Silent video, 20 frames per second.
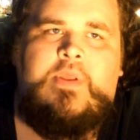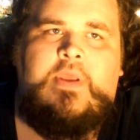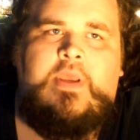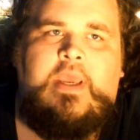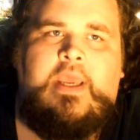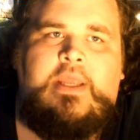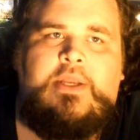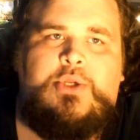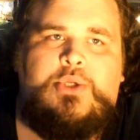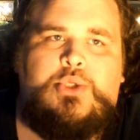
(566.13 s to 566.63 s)

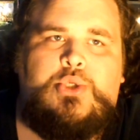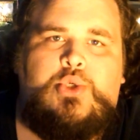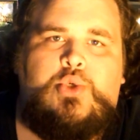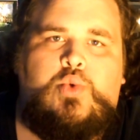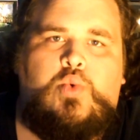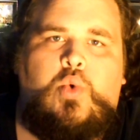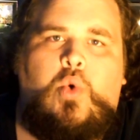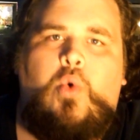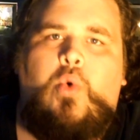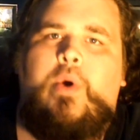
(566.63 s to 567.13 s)
he
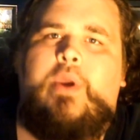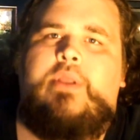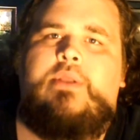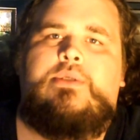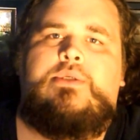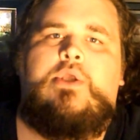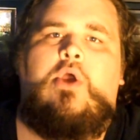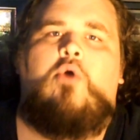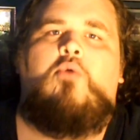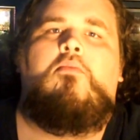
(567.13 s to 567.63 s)
destroyed
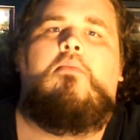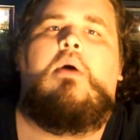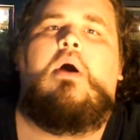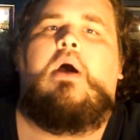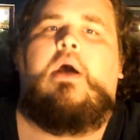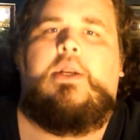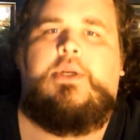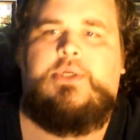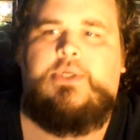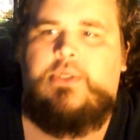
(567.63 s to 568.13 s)
so
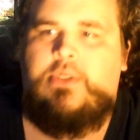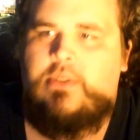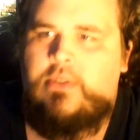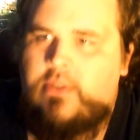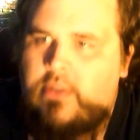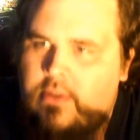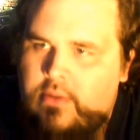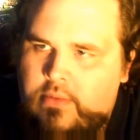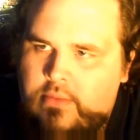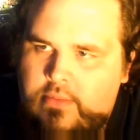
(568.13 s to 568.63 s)
much
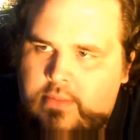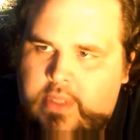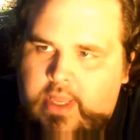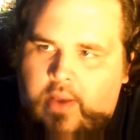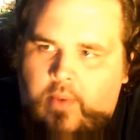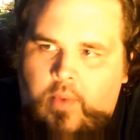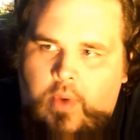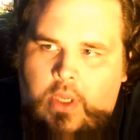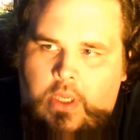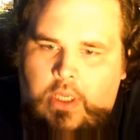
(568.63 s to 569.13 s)

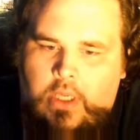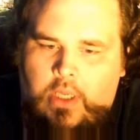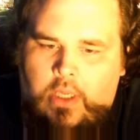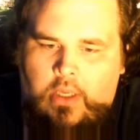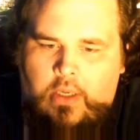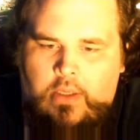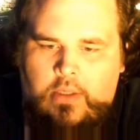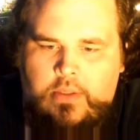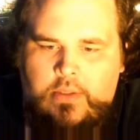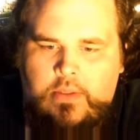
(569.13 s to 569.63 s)
that
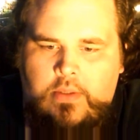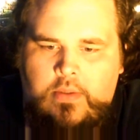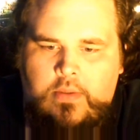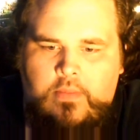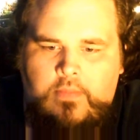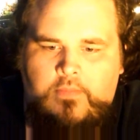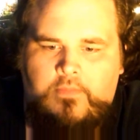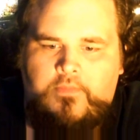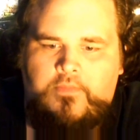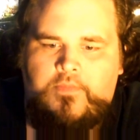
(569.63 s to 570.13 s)
weekend,
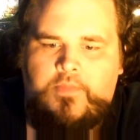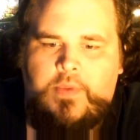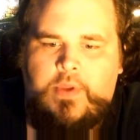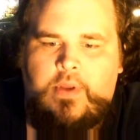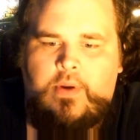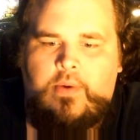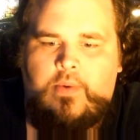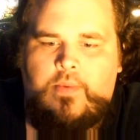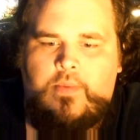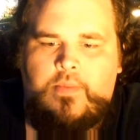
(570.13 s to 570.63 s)
you
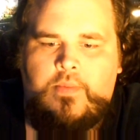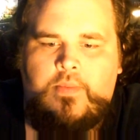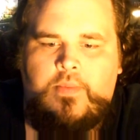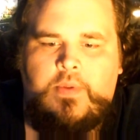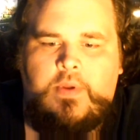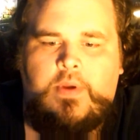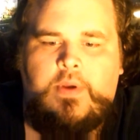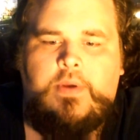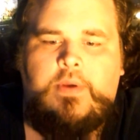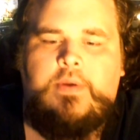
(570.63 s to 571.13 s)
know.
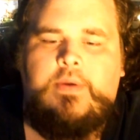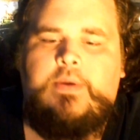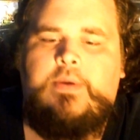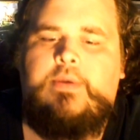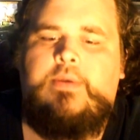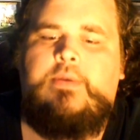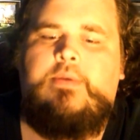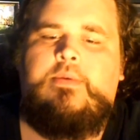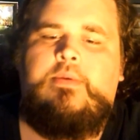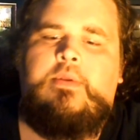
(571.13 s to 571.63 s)

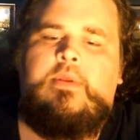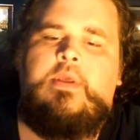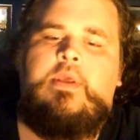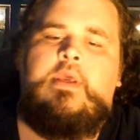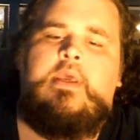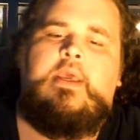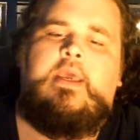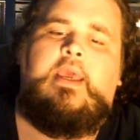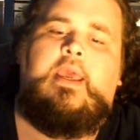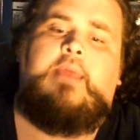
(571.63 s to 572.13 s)

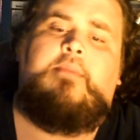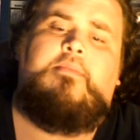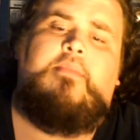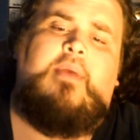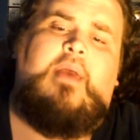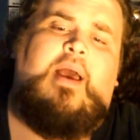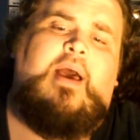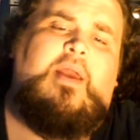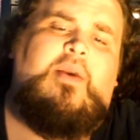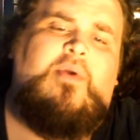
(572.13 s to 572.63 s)
And
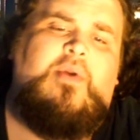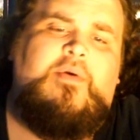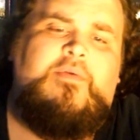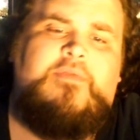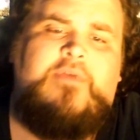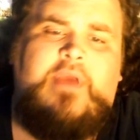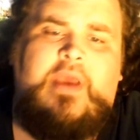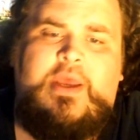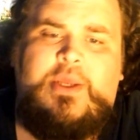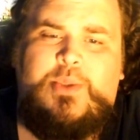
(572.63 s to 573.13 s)
I don't know
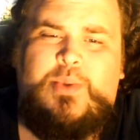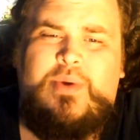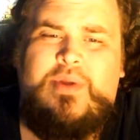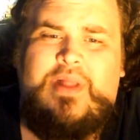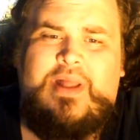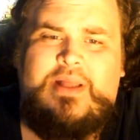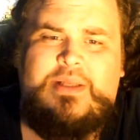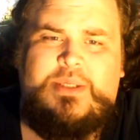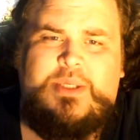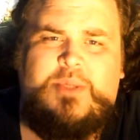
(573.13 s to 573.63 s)
if you guys
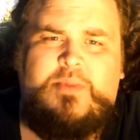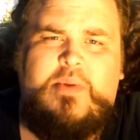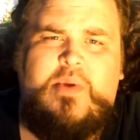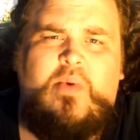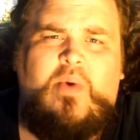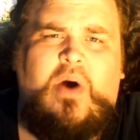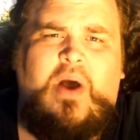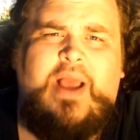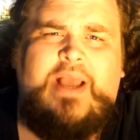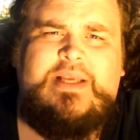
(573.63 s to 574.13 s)
realize this,
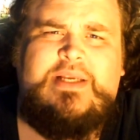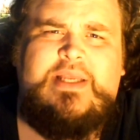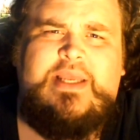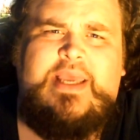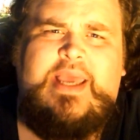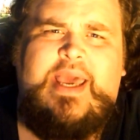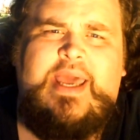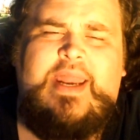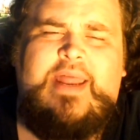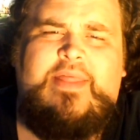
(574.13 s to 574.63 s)
Benoit actually
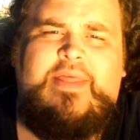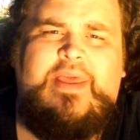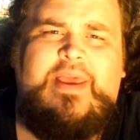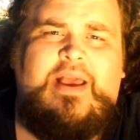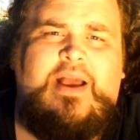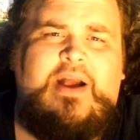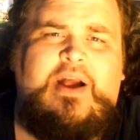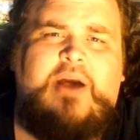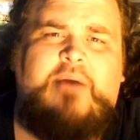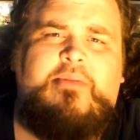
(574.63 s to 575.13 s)
had, I think,
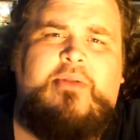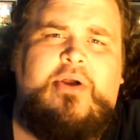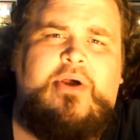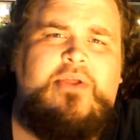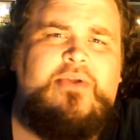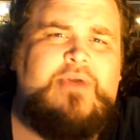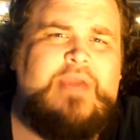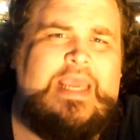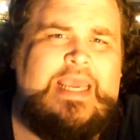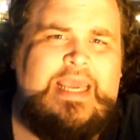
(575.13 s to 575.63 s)
a couple of
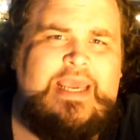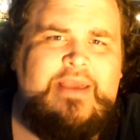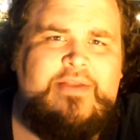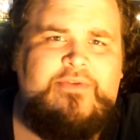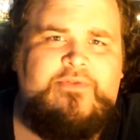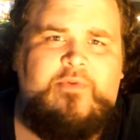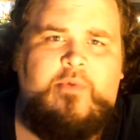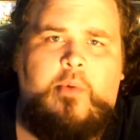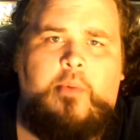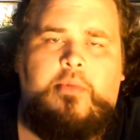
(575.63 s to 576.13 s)
other
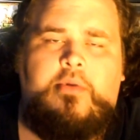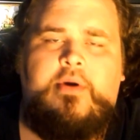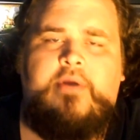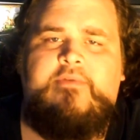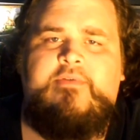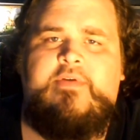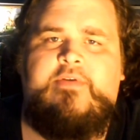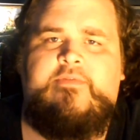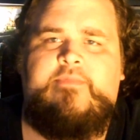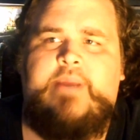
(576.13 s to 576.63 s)
kids from a
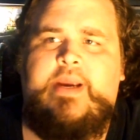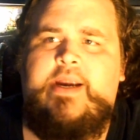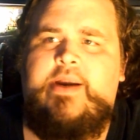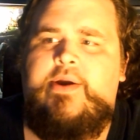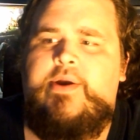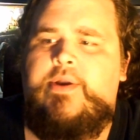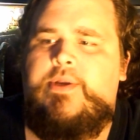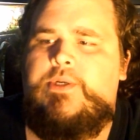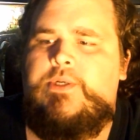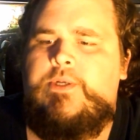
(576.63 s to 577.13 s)
previous
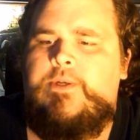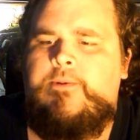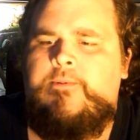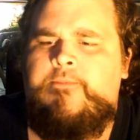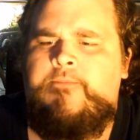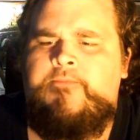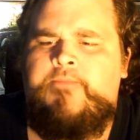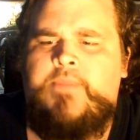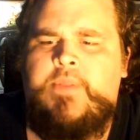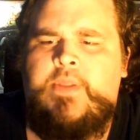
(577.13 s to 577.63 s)
marriage.
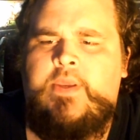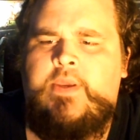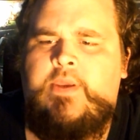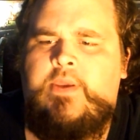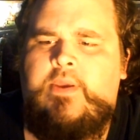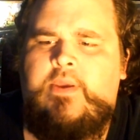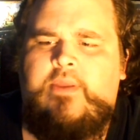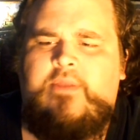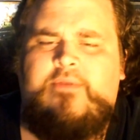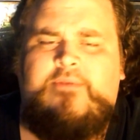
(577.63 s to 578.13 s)

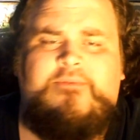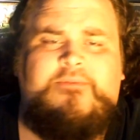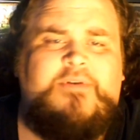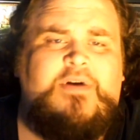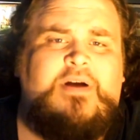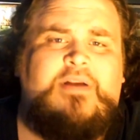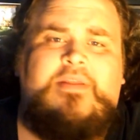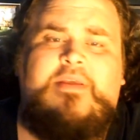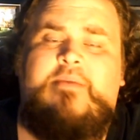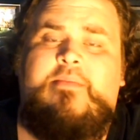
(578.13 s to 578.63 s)
It
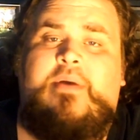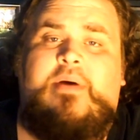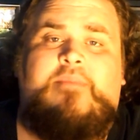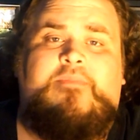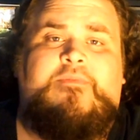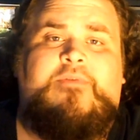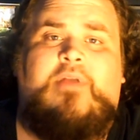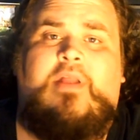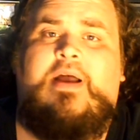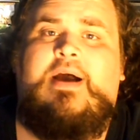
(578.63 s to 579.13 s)
fucked them up
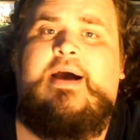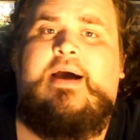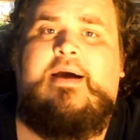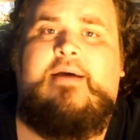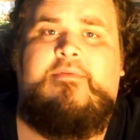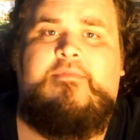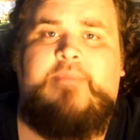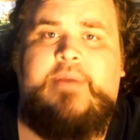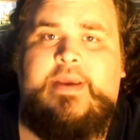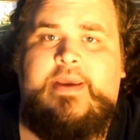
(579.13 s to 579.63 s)
for
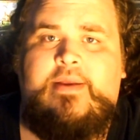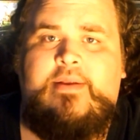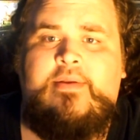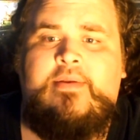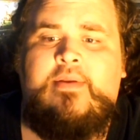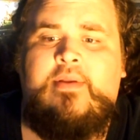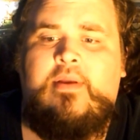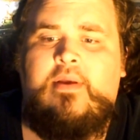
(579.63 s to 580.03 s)
life, man.